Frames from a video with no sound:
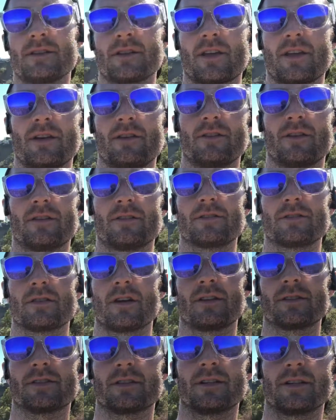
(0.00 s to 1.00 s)
a cute little
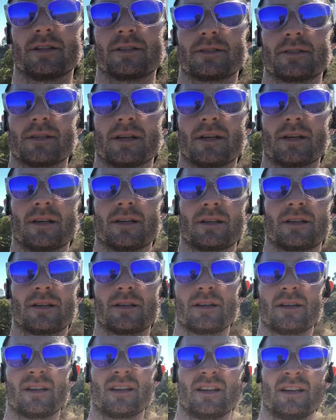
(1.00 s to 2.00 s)
saunter. It's
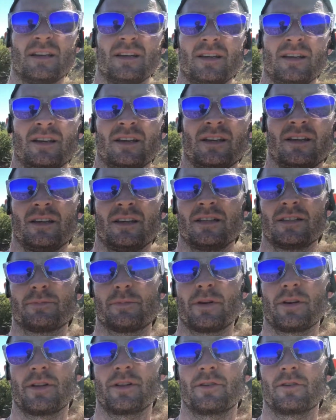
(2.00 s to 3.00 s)

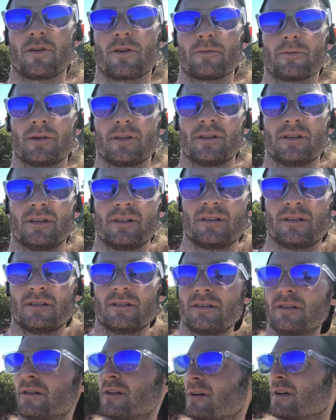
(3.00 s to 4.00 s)
pretty adorable.
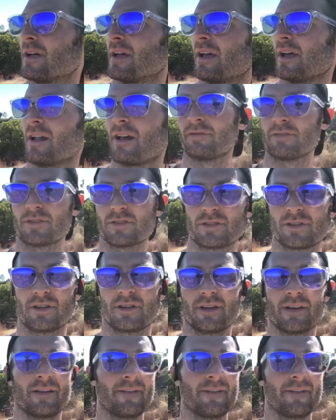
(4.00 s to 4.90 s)
Yeah, I'll have to show you.